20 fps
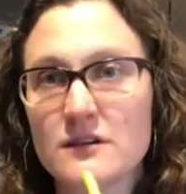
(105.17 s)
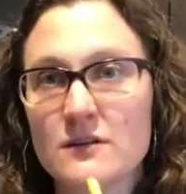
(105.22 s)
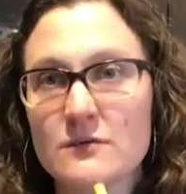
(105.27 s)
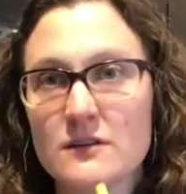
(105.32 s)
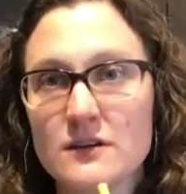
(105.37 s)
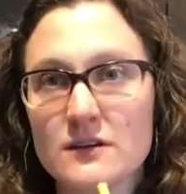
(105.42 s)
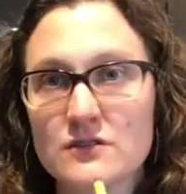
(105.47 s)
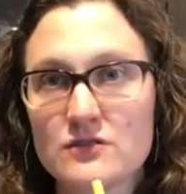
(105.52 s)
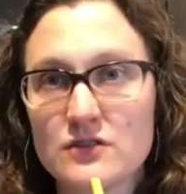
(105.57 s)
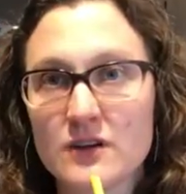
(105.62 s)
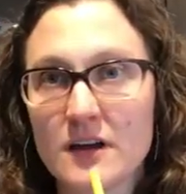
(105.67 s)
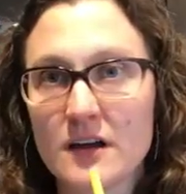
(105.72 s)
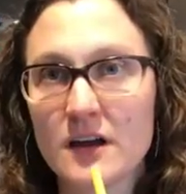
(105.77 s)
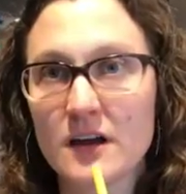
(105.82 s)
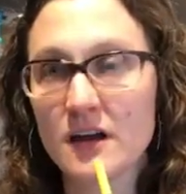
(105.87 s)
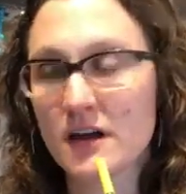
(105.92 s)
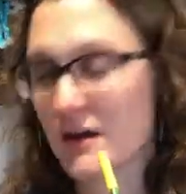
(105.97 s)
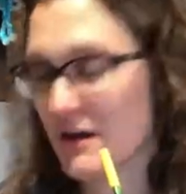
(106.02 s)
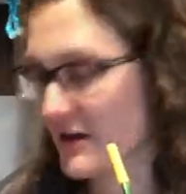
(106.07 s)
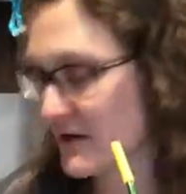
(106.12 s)
that we can drink.
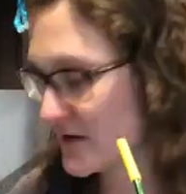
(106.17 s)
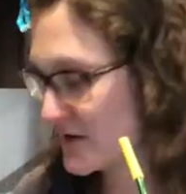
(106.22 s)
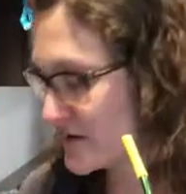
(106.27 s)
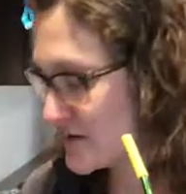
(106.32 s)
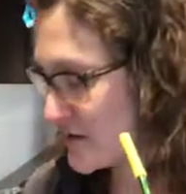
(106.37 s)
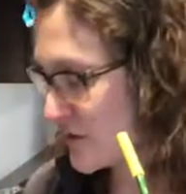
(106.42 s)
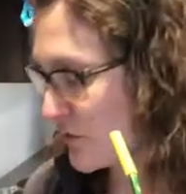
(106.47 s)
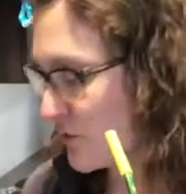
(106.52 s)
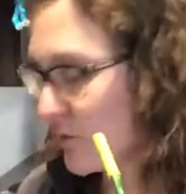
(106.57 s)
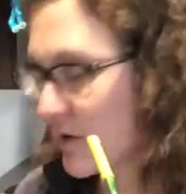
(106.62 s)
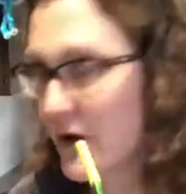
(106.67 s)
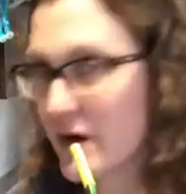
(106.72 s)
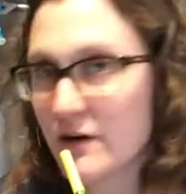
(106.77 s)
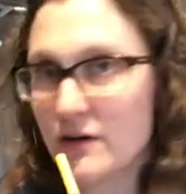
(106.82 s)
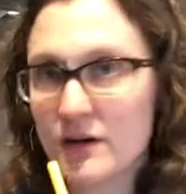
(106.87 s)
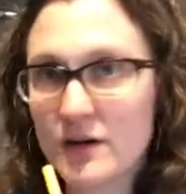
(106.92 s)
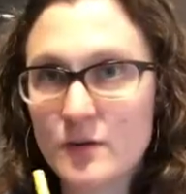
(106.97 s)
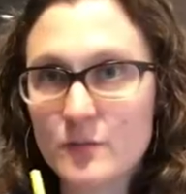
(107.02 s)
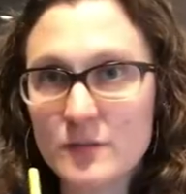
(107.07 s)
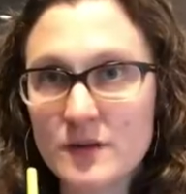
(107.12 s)
So
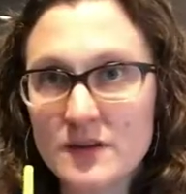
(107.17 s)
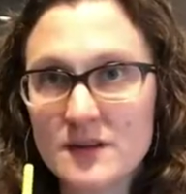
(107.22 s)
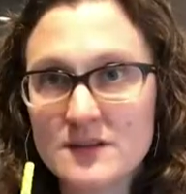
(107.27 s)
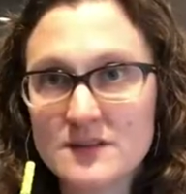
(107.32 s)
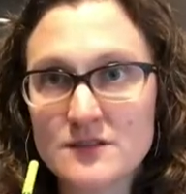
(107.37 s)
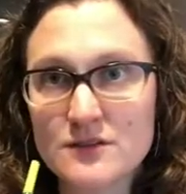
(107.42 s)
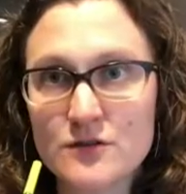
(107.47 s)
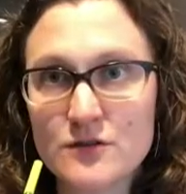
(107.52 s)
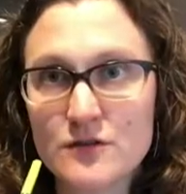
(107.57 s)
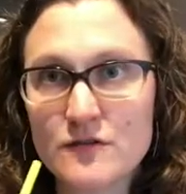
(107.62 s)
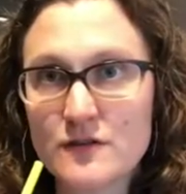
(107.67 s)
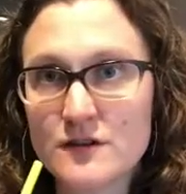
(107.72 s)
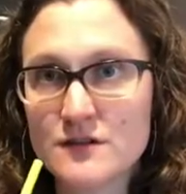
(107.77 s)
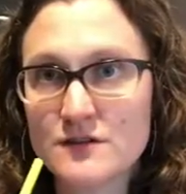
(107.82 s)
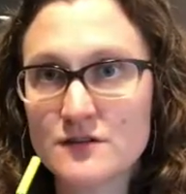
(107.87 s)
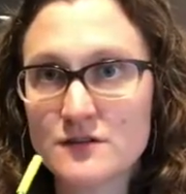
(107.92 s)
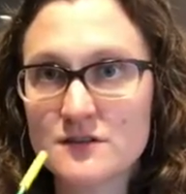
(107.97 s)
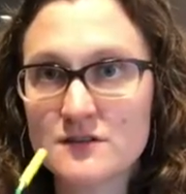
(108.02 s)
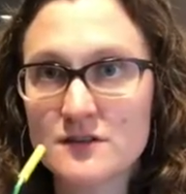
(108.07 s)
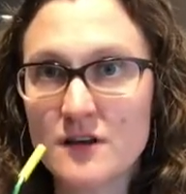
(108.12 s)
water can be this
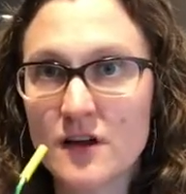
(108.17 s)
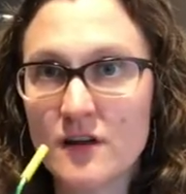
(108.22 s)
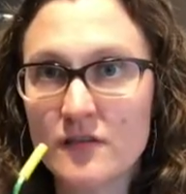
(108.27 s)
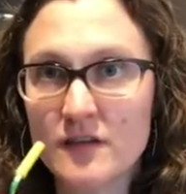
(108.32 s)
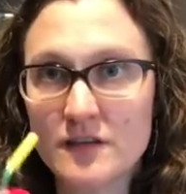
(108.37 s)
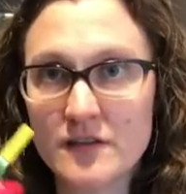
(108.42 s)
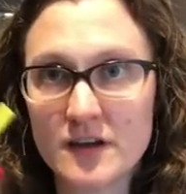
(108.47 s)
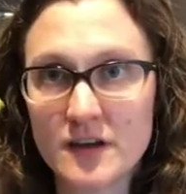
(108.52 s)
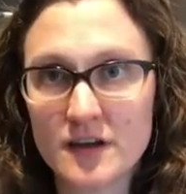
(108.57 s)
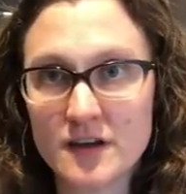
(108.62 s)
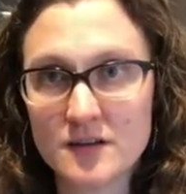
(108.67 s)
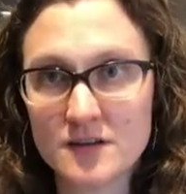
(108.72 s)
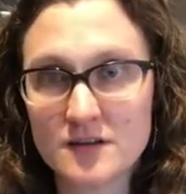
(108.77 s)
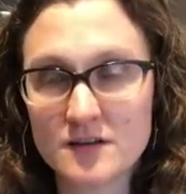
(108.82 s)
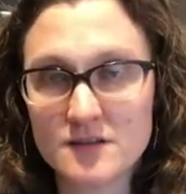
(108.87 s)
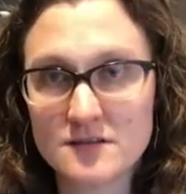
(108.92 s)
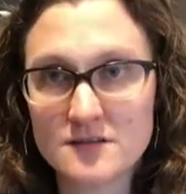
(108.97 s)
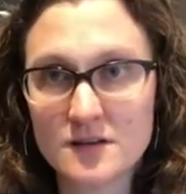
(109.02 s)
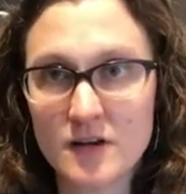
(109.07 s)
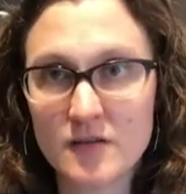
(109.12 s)
universal solvent that can
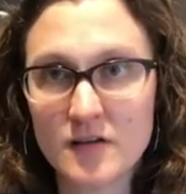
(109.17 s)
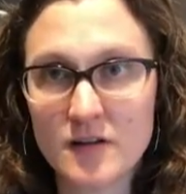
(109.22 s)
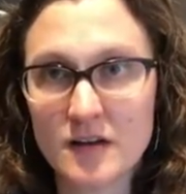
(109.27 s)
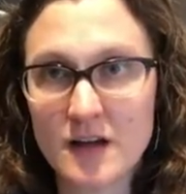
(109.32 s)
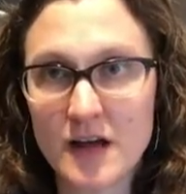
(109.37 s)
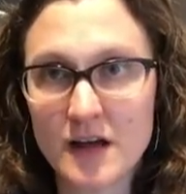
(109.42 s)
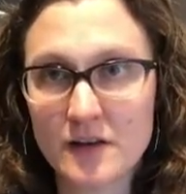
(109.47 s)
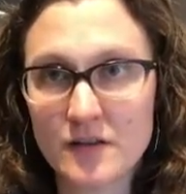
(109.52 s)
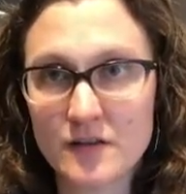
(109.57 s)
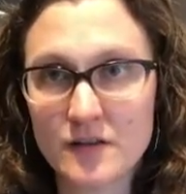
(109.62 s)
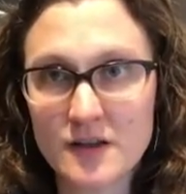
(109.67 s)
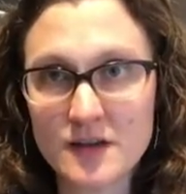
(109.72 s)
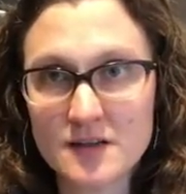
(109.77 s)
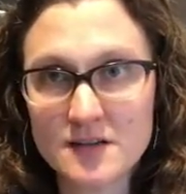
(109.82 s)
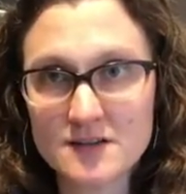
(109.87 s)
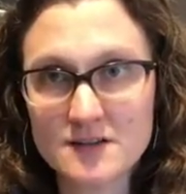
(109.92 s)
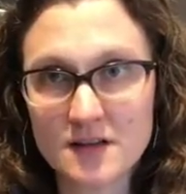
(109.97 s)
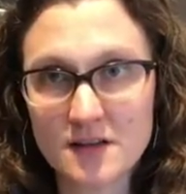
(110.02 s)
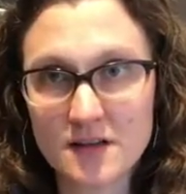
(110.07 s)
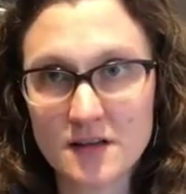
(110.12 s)
dissolve a lot of
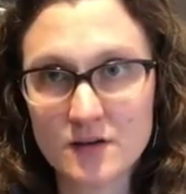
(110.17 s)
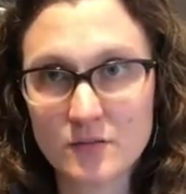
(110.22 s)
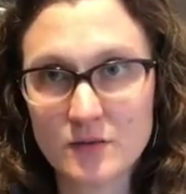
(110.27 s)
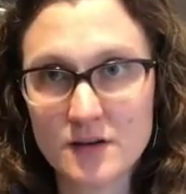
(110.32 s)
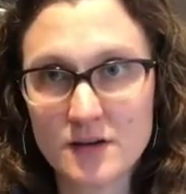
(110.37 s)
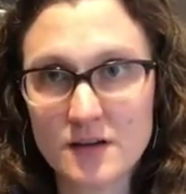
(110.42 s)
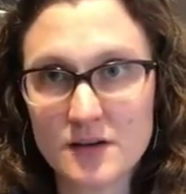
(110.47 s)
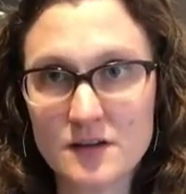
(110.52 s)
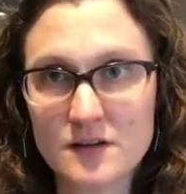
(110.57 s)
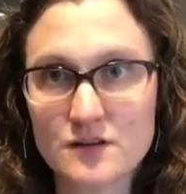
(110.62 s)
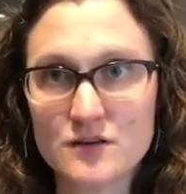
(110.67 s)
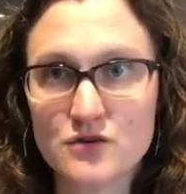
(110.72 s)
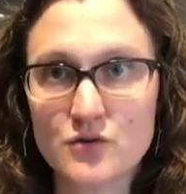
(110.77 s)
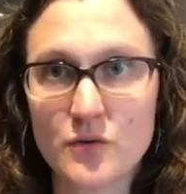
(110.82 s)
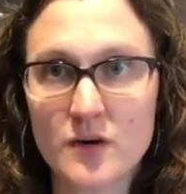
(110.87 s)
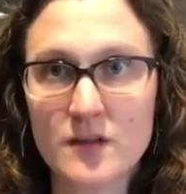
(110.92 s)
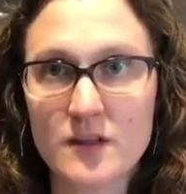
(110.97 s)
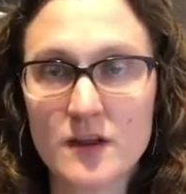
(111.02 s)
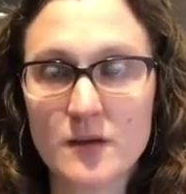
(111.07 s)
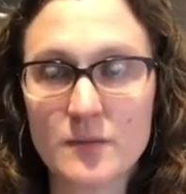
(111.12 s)
things, and then we can
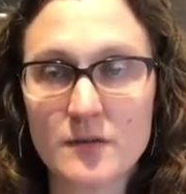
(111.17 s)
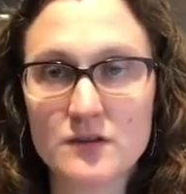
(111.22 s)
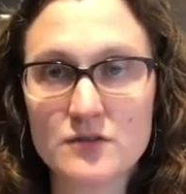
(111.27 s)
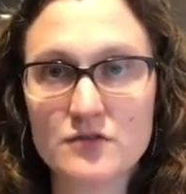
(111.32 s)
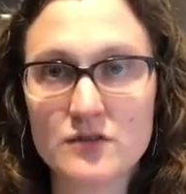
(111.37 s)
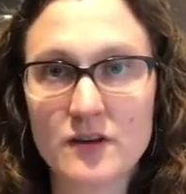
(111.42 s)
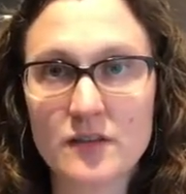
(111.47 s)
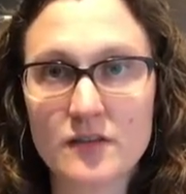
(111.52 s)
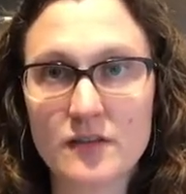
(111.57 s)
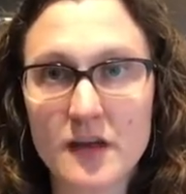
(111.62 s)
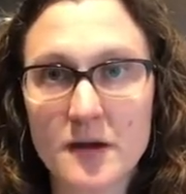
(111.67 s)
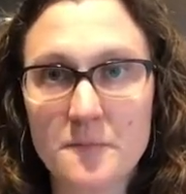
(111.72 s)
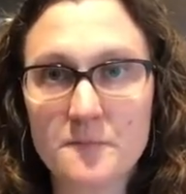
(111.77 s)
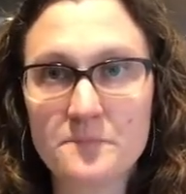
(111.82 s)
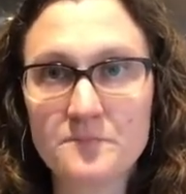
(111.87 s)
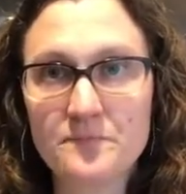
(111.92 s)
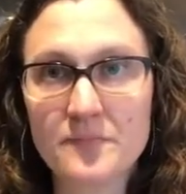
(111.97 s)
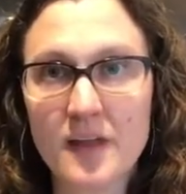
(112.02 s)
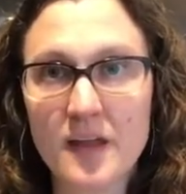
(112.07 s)
enjoy them and drink them.